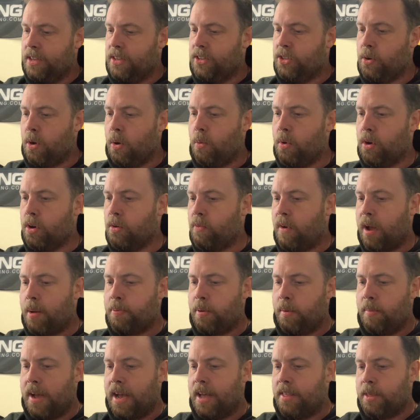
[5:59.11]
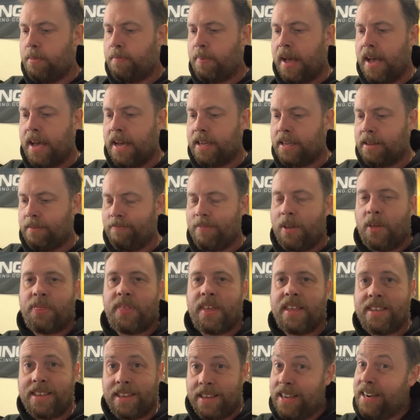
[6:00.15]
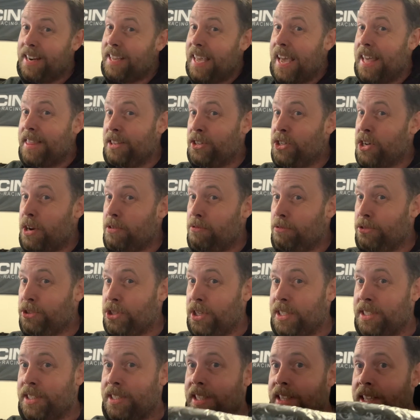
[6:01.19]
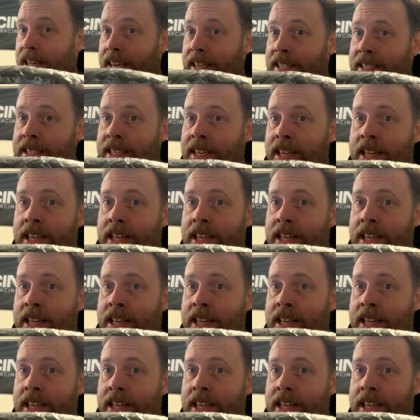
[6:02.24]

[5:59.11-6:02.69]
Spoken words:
Don't want to wrap them out of the bag. I think you're going to get the general gist of this,